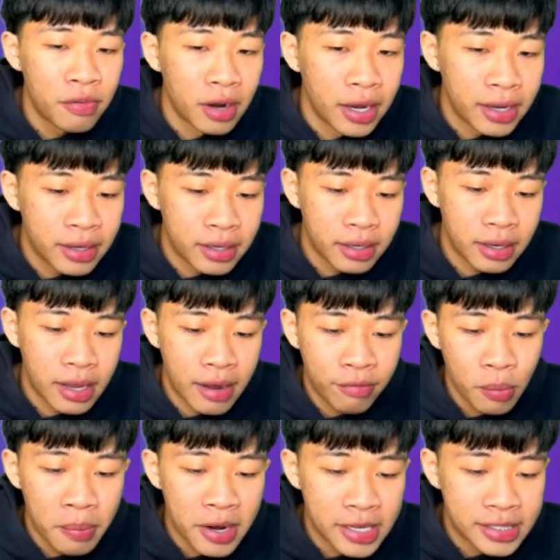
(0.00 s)
Like,
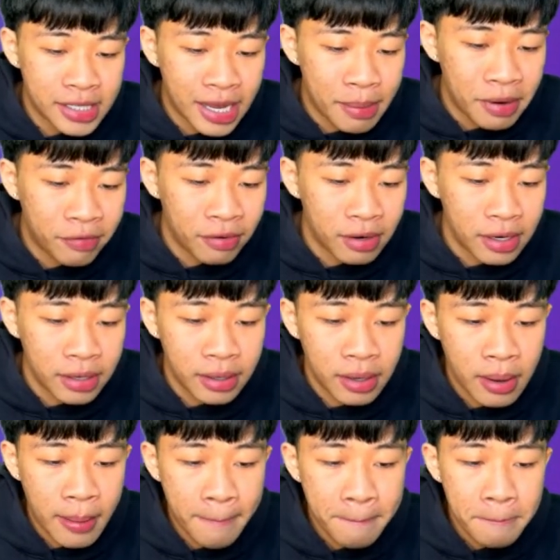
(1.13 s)
everyone plays the game differently.
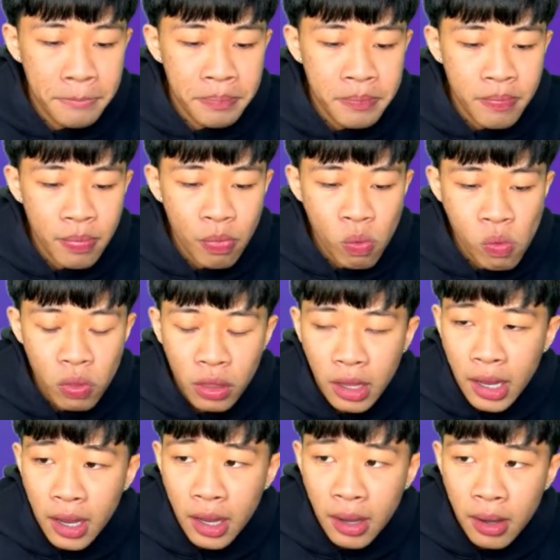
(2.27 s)

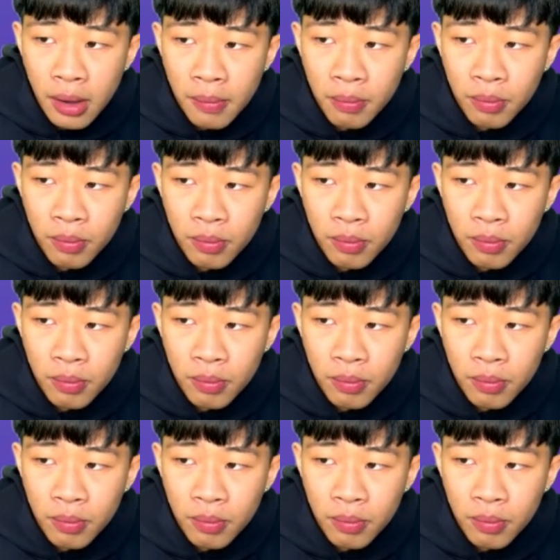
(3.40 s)
And